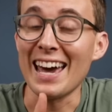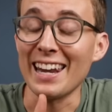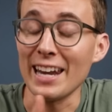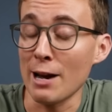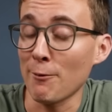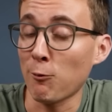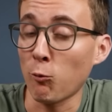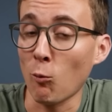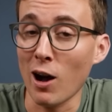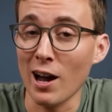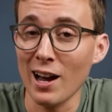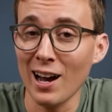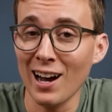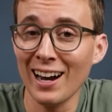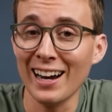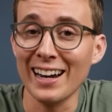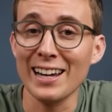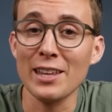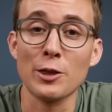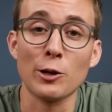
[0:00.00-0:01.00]
And
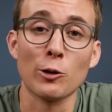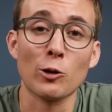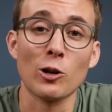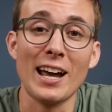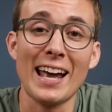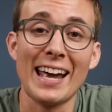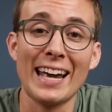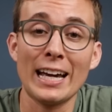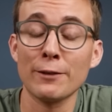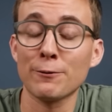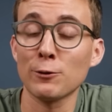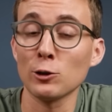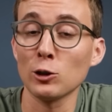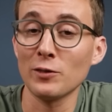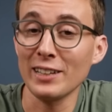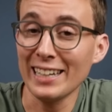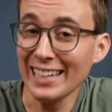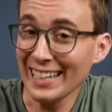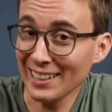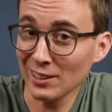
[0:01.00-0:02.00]
FYI, there are a handful
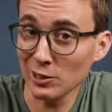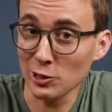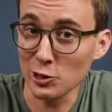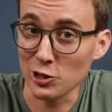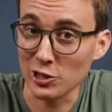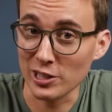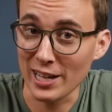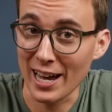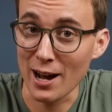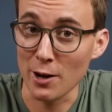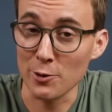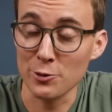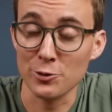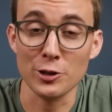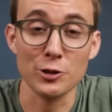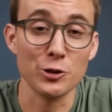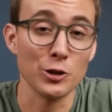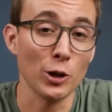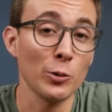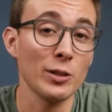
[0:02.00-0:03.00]
of English sounds
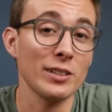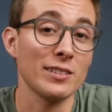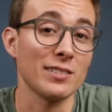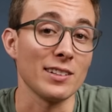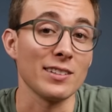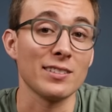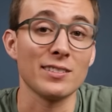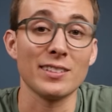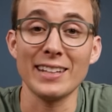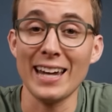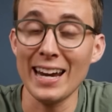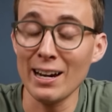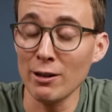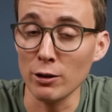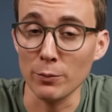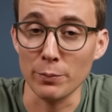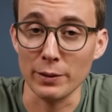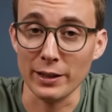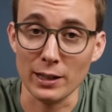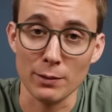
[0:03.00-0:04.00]
that don't exist in
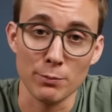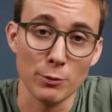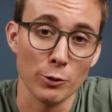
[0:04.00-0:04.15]
Arabic,